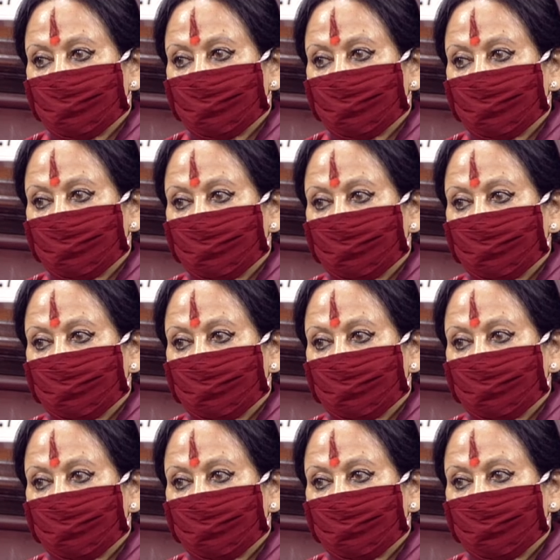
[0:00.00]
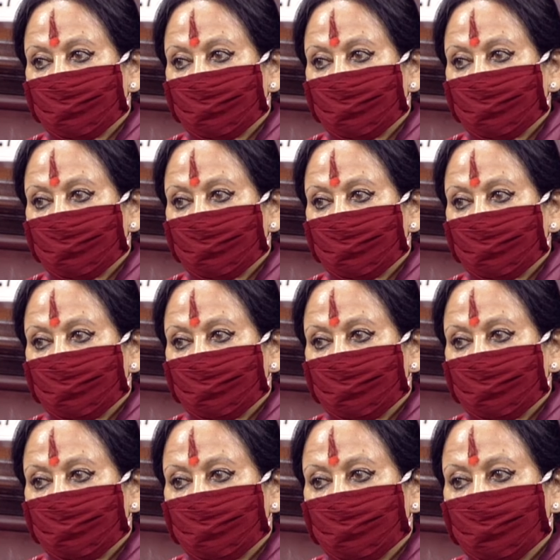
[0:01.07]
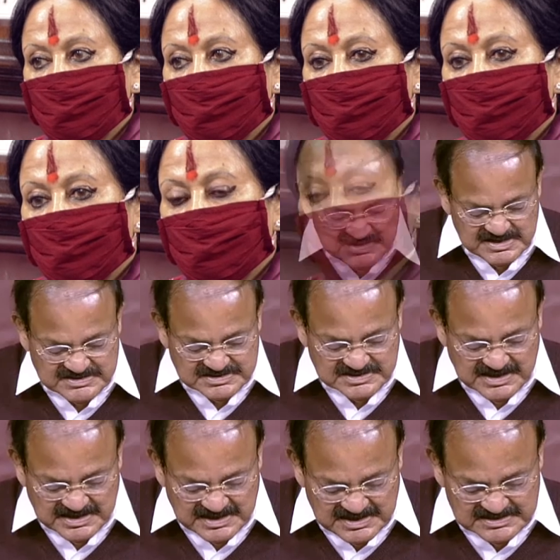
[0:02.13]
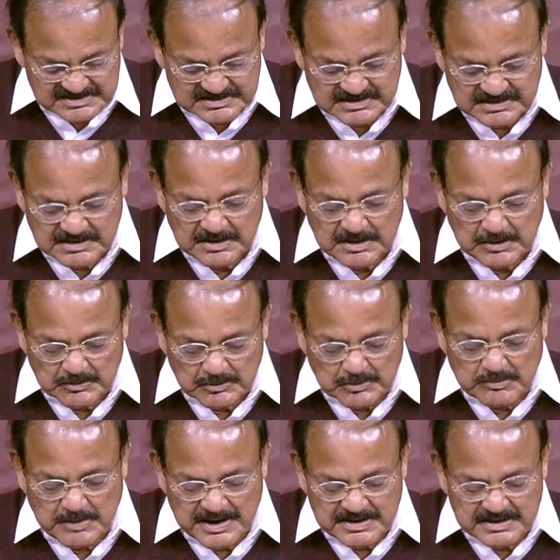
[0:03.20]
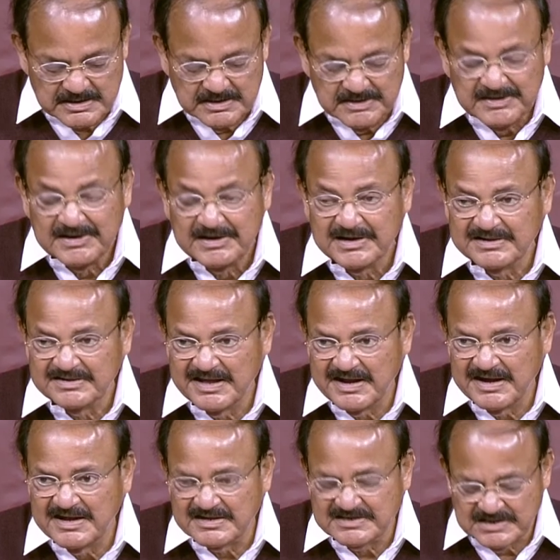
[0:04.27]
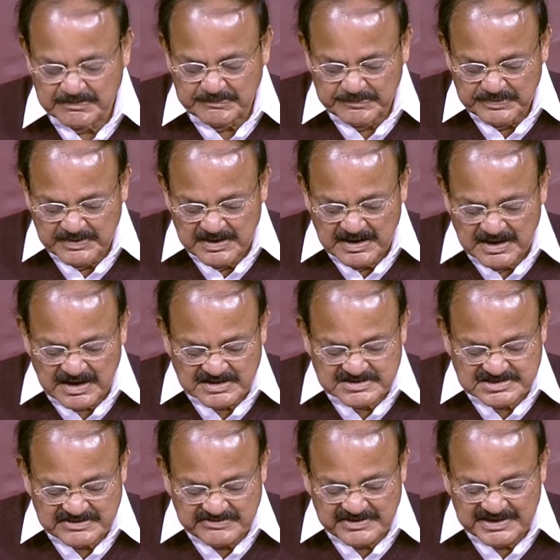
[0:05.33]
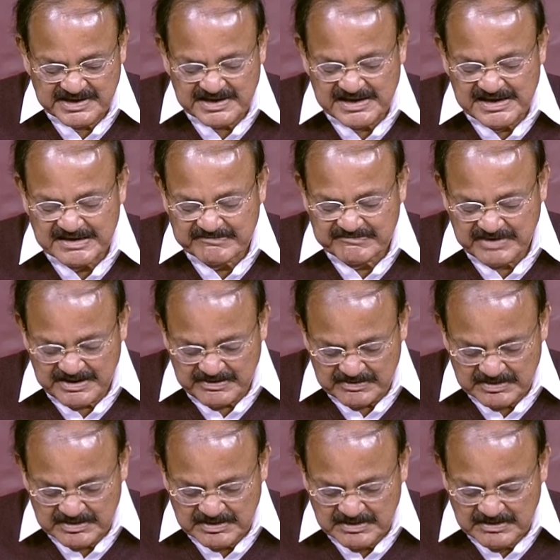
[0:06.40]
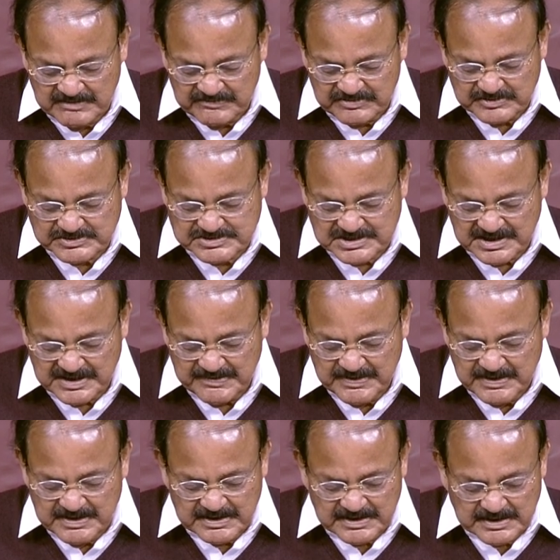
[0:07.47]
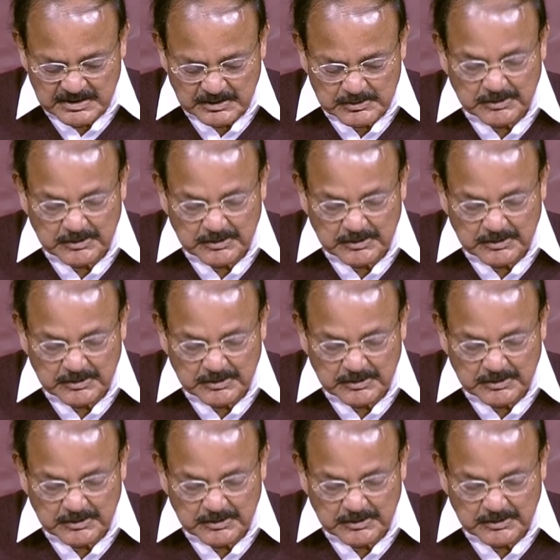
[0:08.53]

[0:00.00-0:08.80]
The United Nations theme for International Women's Day this year is Women in the Leadership achieving an equal future in a